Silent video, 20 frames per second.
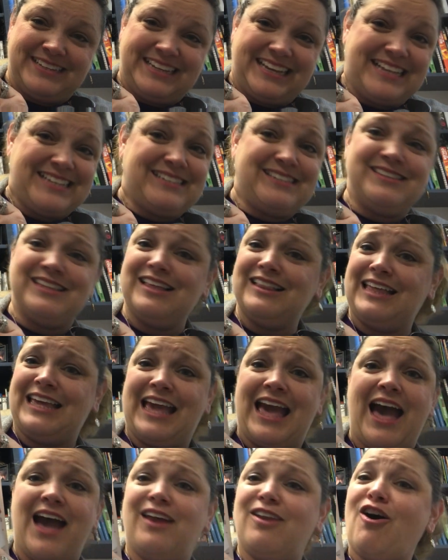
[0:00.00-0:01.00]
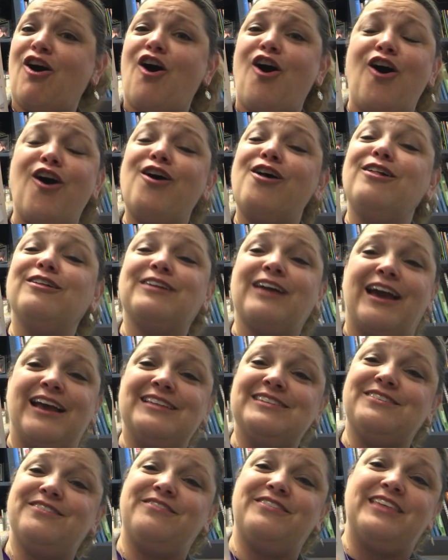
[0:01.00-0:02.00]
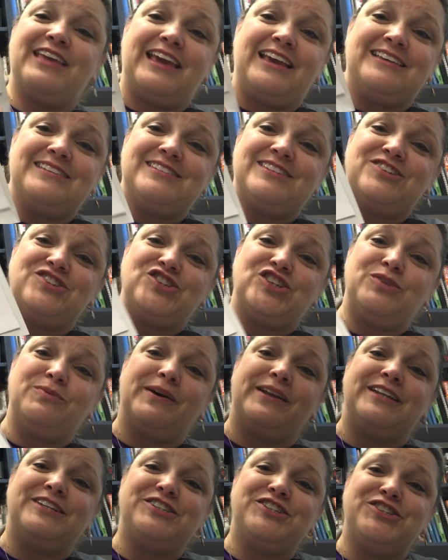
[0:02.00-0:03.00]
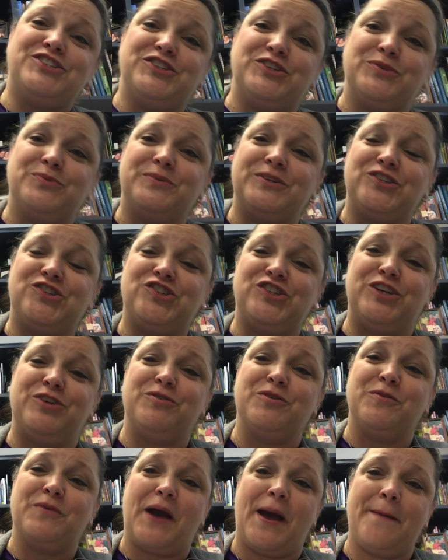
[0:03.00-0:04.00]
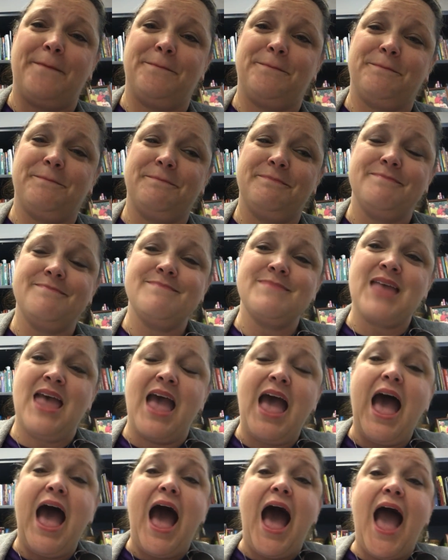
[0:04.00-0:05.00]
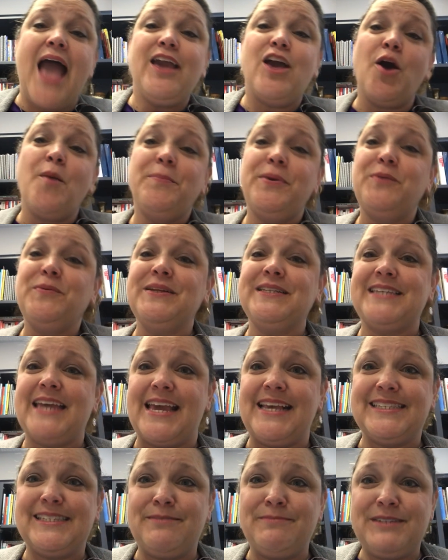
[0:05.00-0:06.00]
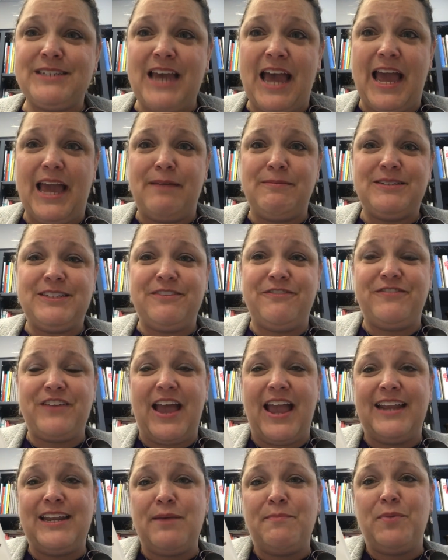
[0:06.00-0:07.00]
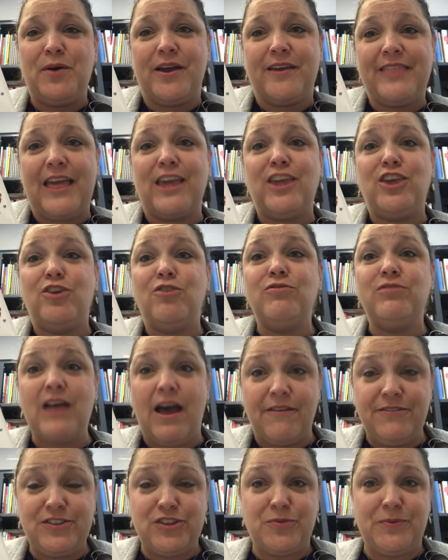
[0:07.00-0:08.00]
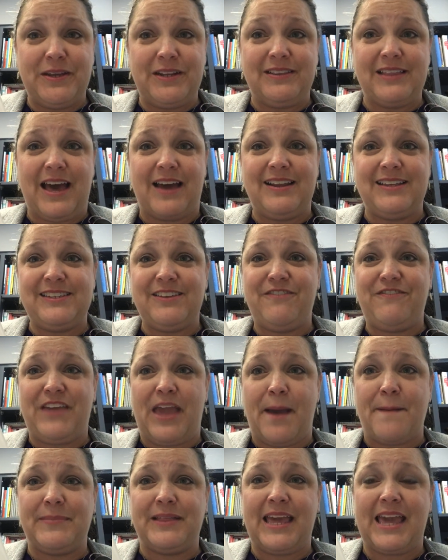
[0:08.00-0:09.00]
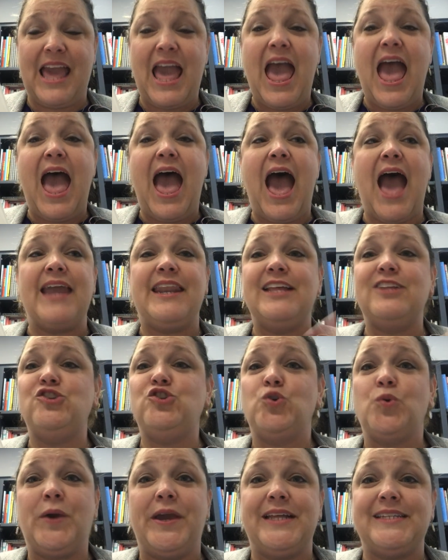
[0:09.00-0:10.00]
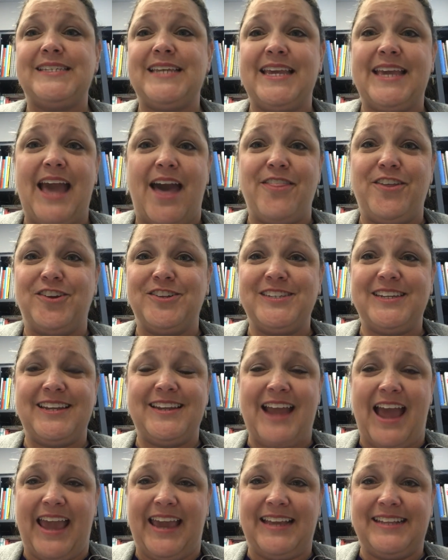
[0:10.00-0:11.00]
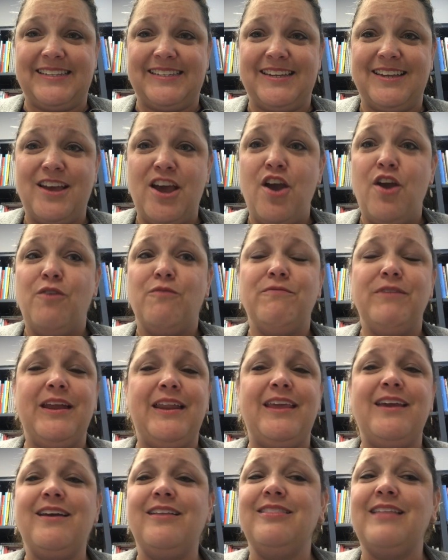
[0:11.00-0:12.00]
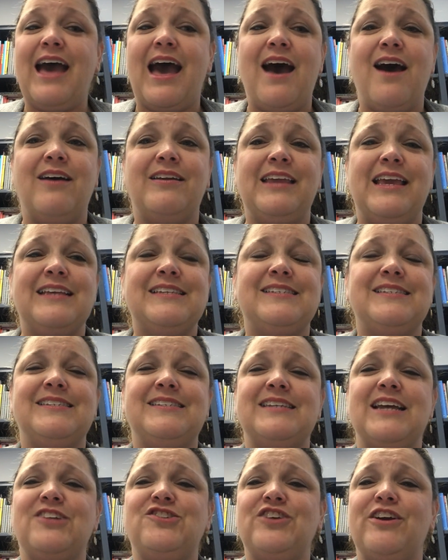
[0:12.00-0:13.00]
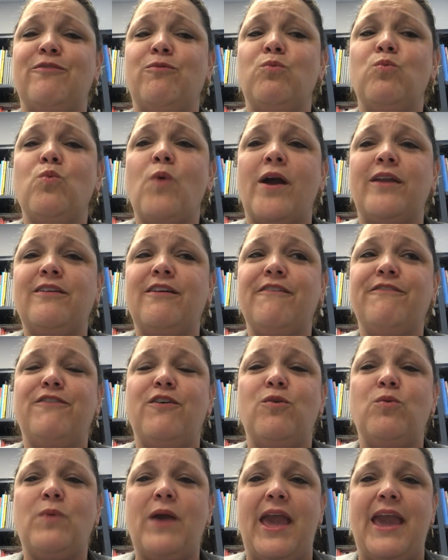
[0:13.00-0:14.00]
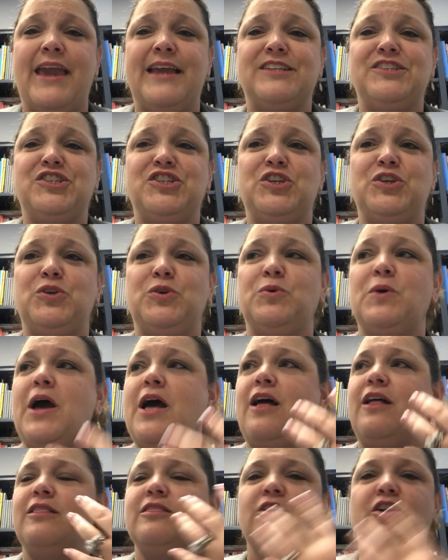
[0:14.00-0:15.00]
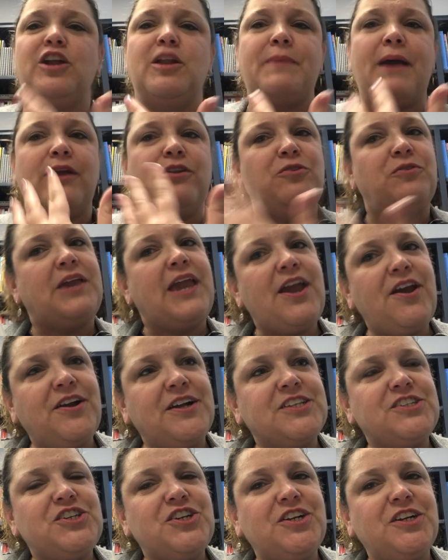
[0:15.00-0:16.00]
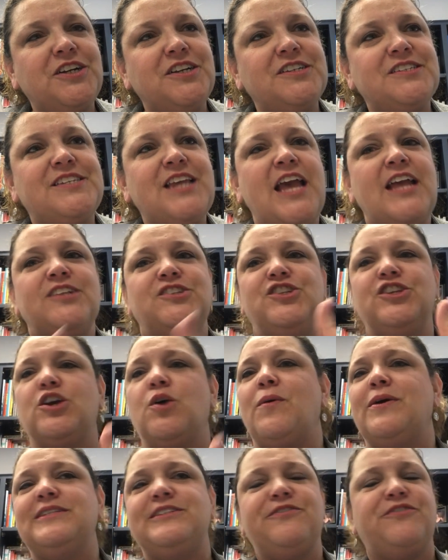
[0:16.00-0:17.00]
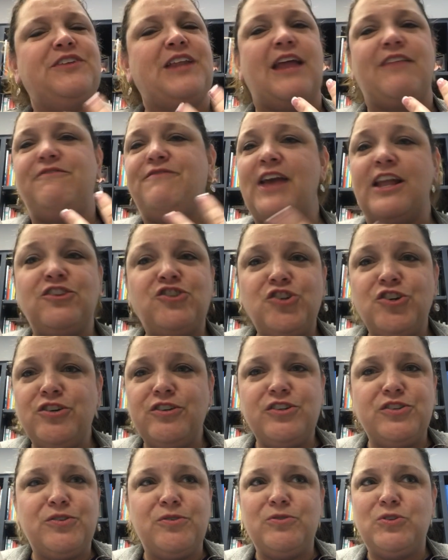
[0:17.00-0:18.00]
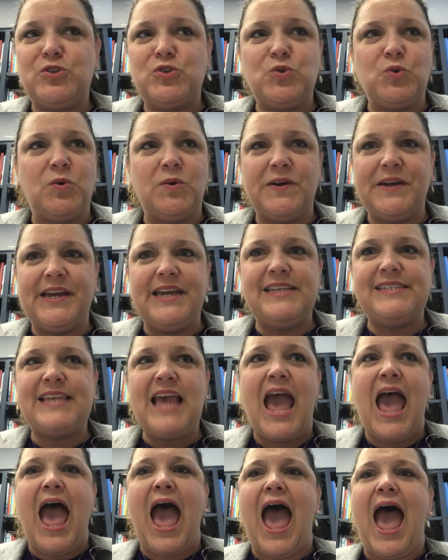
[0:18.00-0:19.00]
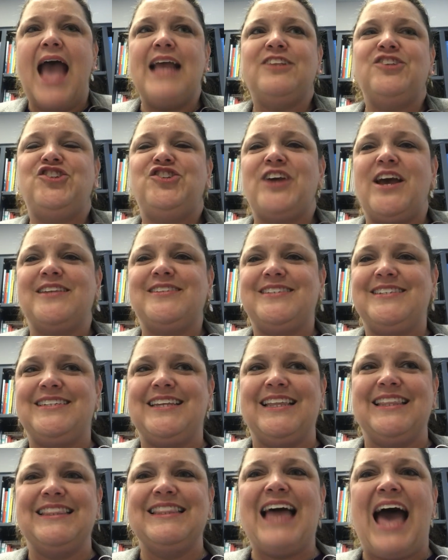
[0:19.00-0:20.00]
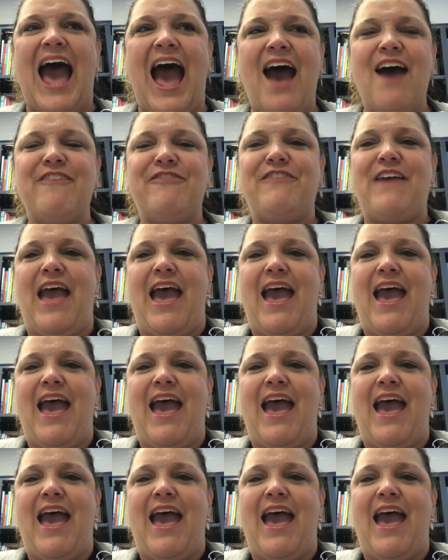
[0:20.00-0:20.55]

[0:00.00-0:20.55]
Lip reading: Because Lily had all kinds of things she wanted to do when she grew up. I hope you will take some time to find a book that you love to read aloud as a family and enjoy it together tonight. Reading aloud is such a wonderful way to learn about new characters, to go on different adventures through stories, and just to laugh